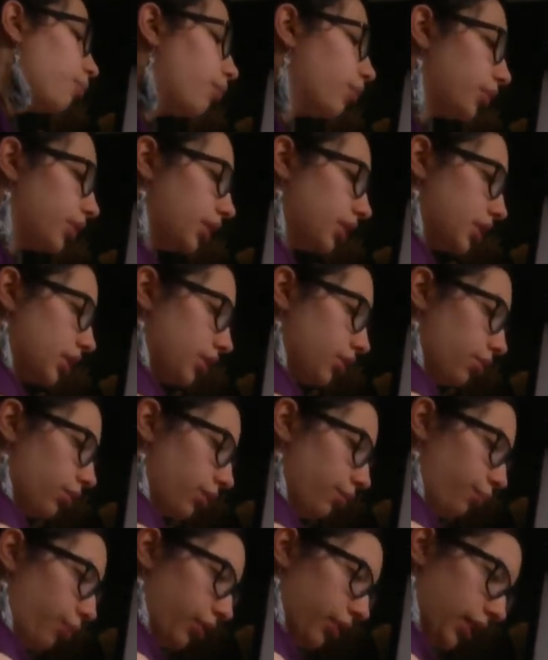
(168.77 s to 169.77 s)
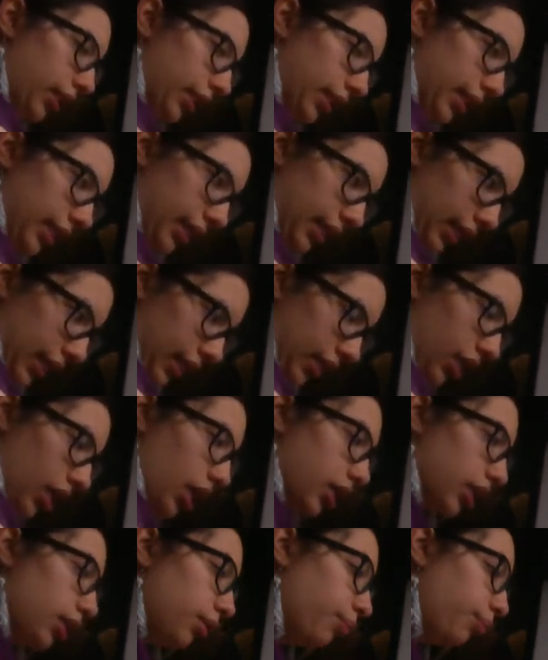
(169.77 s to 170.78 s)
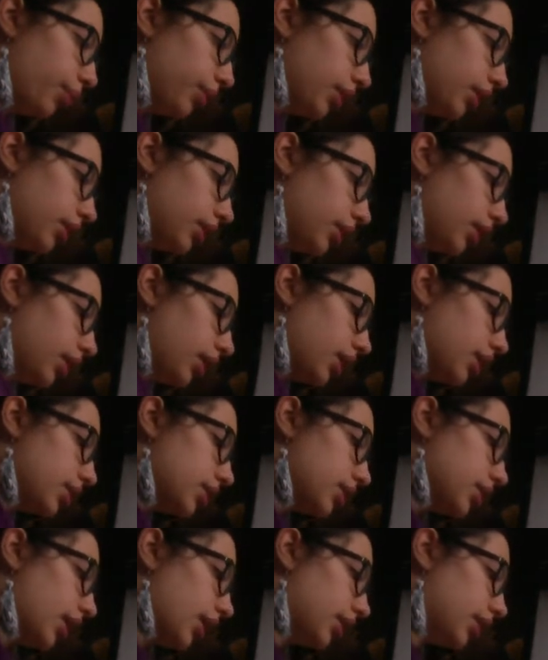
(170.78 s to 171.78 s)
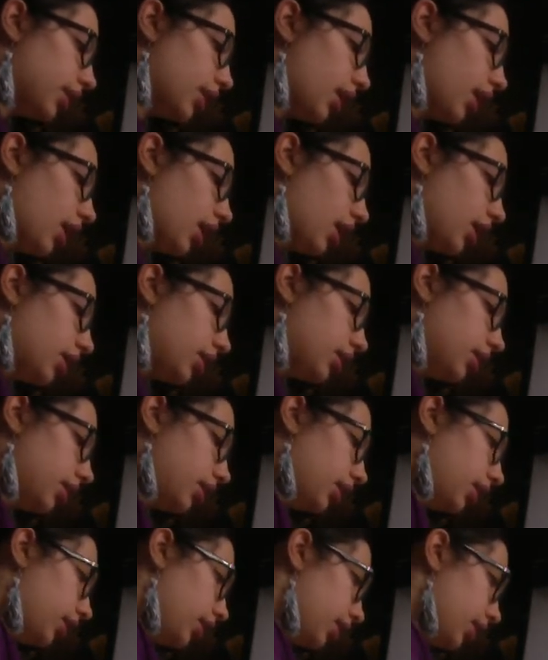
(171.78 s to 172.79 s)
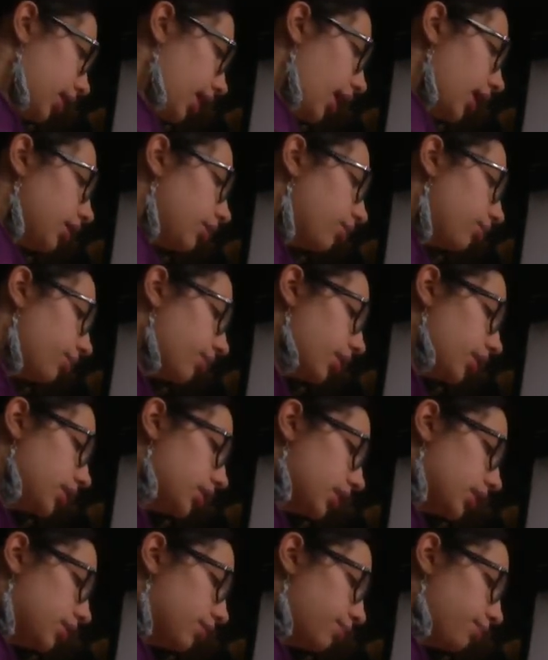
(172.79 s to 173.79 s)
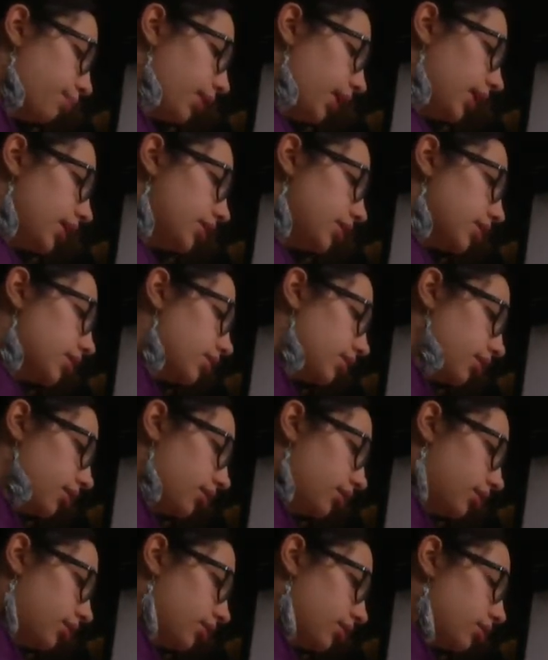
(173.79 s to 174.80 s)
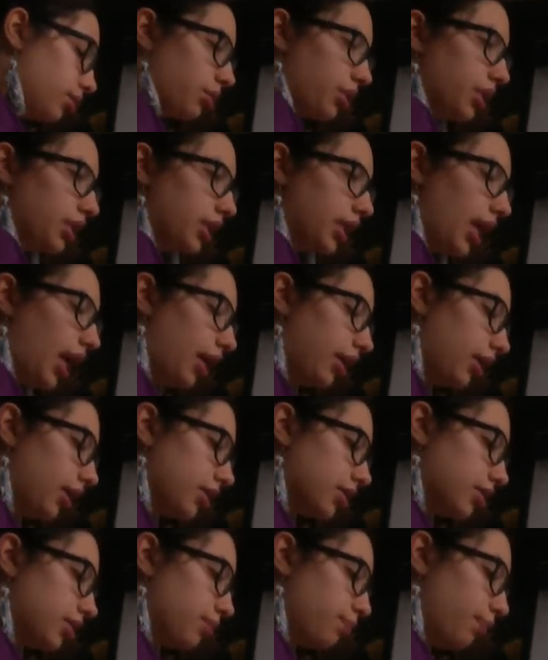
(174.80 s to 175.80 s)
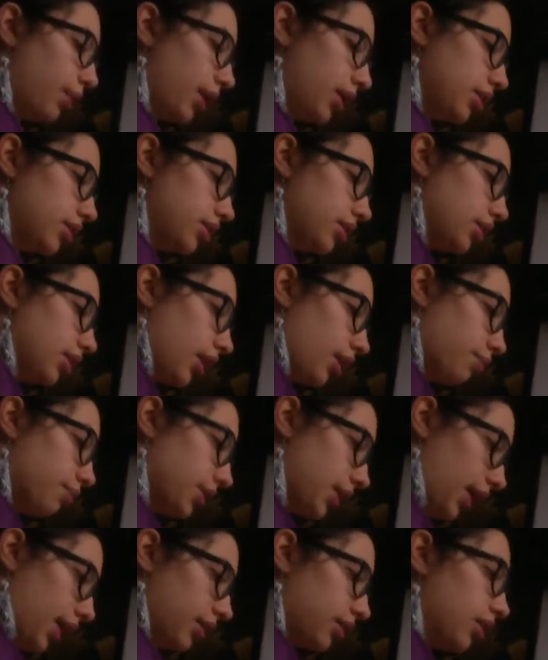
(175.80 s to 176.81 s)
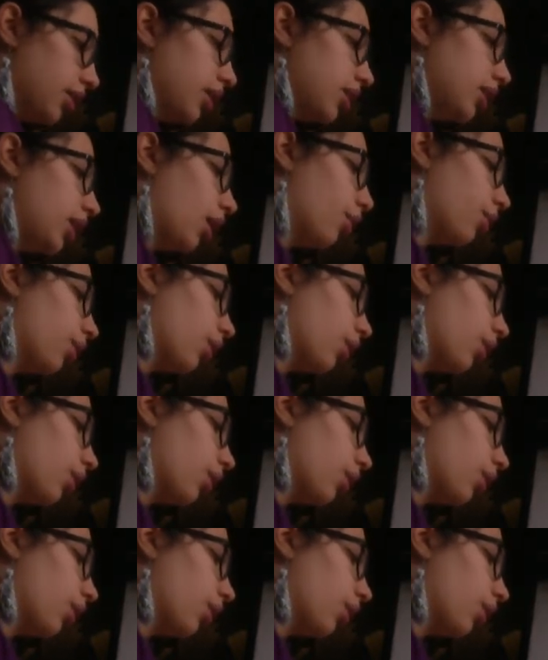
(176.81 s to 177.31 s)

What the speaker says: but this is not the important thing. The important thing is that the height of this is base, sorry, the area is base times height. Now,